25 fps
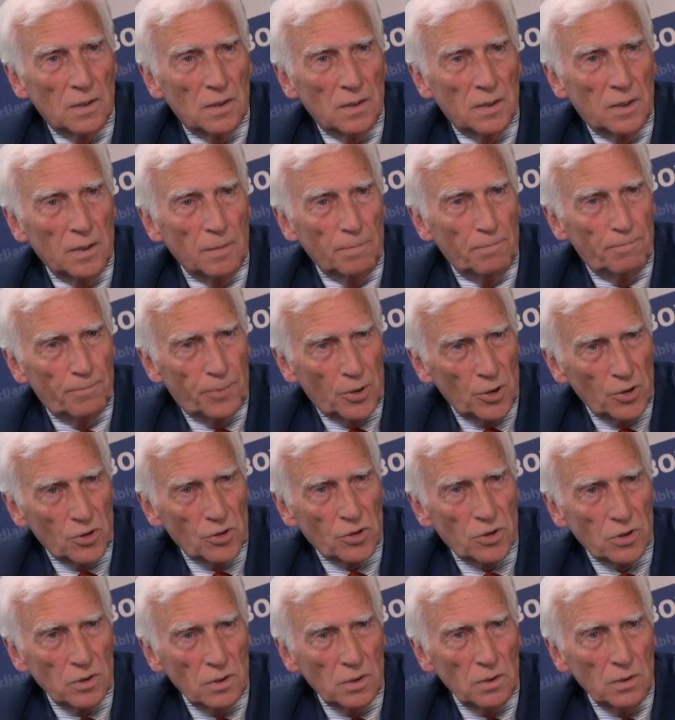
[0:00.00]
the
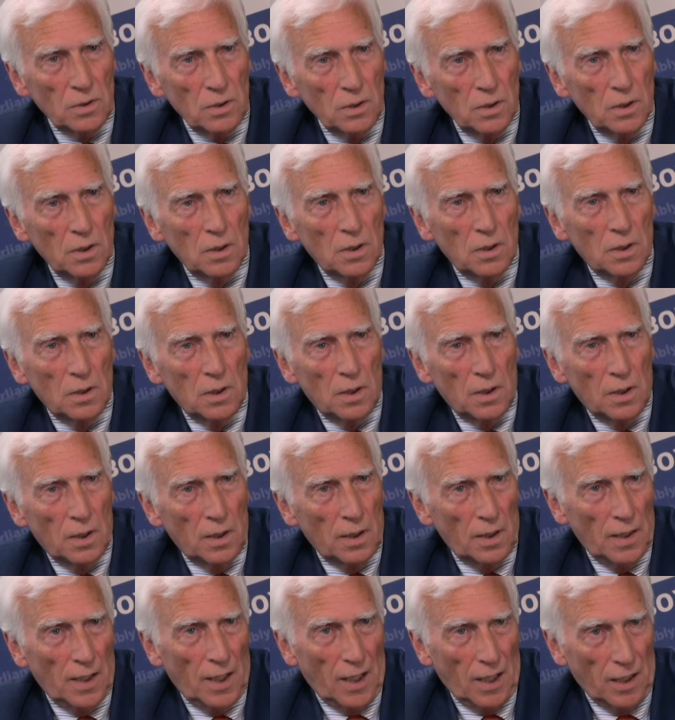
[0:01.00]
person,
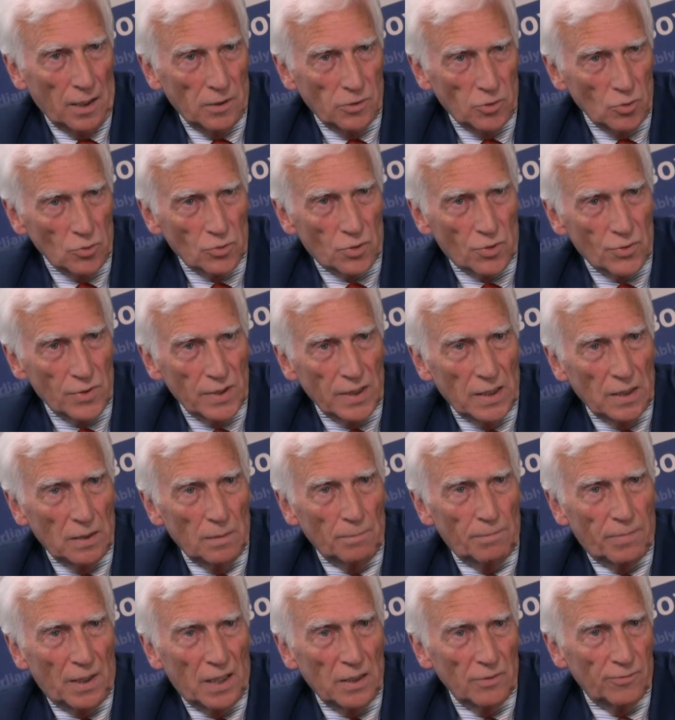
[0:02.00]
a
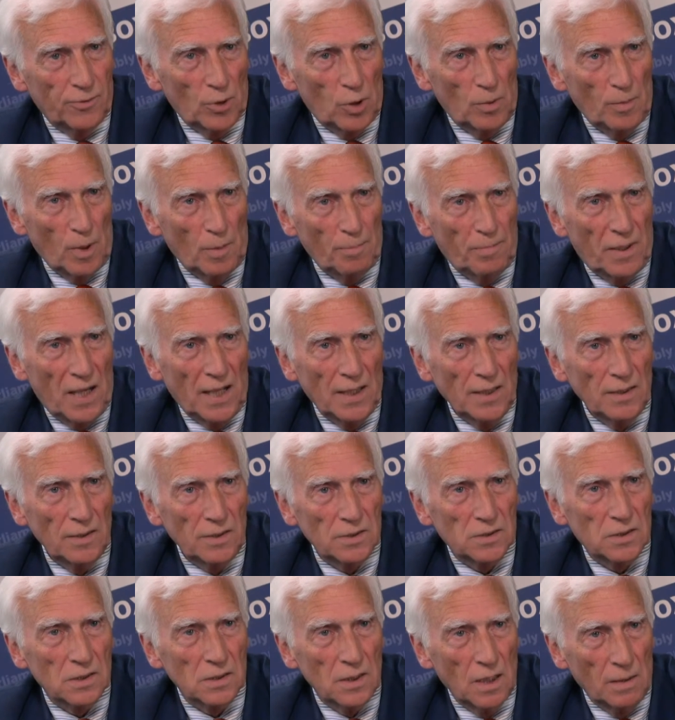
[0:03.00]
Ukraine former
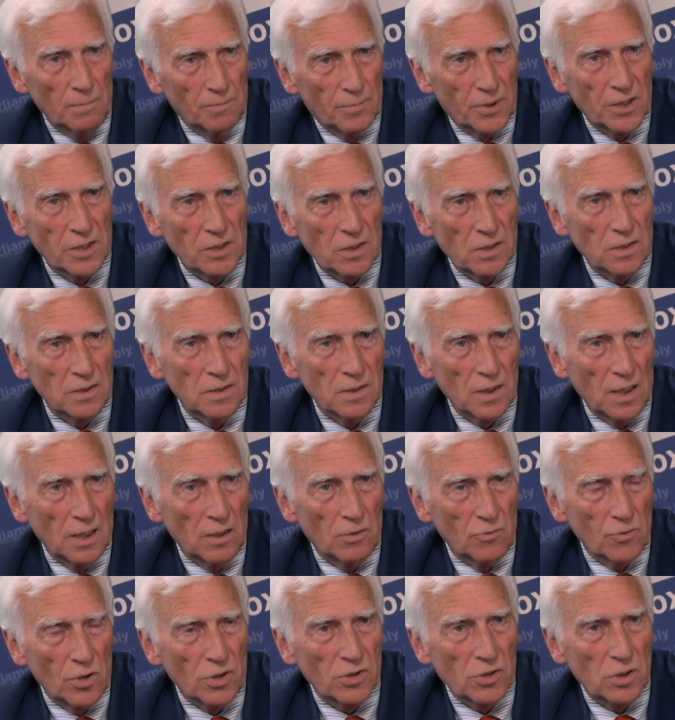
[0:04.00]
pilot imprisoned
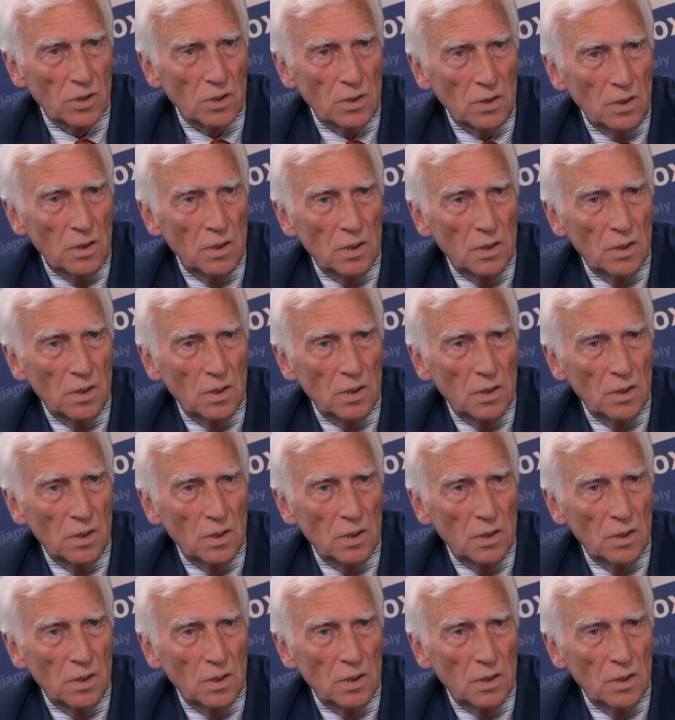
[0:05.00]
in Russia,